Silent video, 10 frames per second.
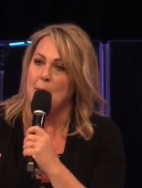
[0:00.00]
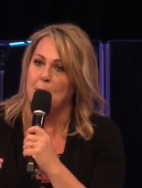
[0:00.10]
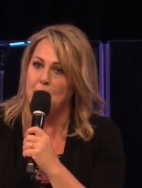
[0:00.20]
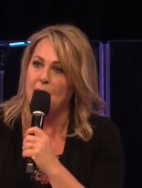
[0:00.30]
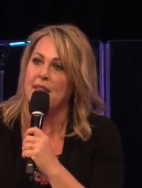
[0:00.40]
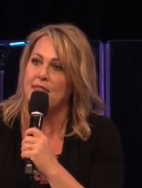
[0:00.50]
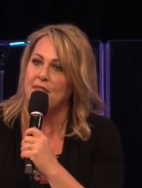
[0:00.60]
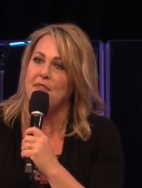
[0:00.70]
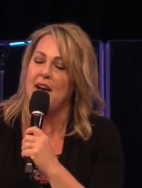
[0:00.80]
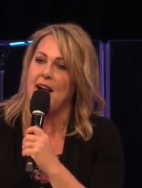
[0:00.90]
but the
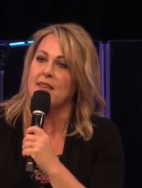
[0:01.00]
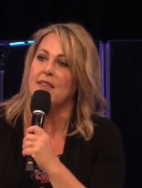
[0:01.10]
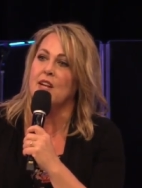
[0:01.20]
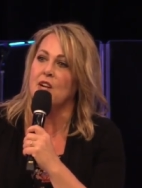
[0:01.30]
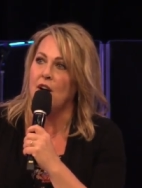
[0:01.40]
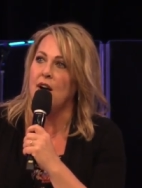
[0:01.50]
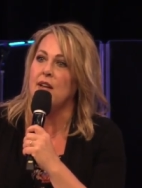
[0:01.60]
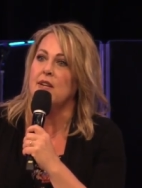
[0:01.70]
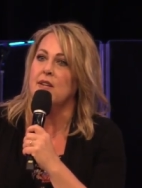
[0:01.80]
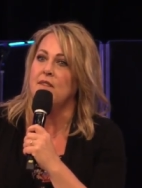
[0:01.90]
fact that
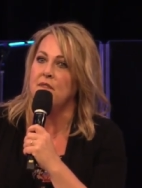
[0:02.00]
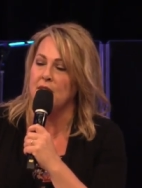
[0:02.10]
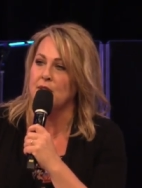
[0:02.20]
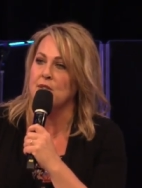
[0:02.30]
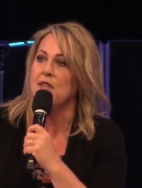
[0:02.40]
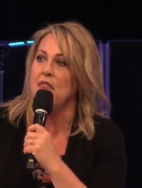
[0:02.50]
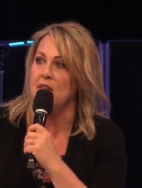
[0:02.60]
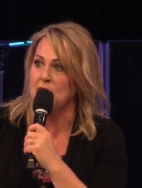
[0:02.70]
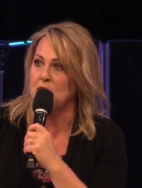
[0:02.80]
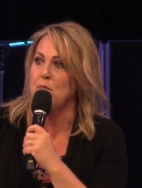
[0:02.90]
God fills
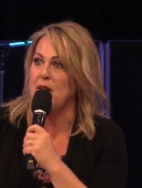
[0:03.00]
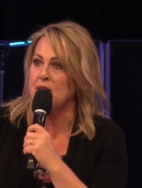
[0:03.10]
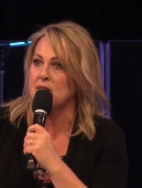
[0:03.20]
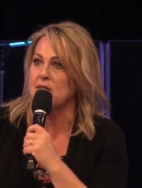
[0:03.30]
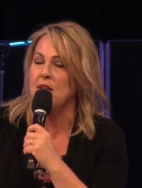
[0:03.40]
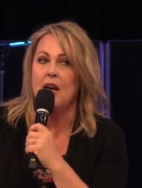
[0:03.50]
this space.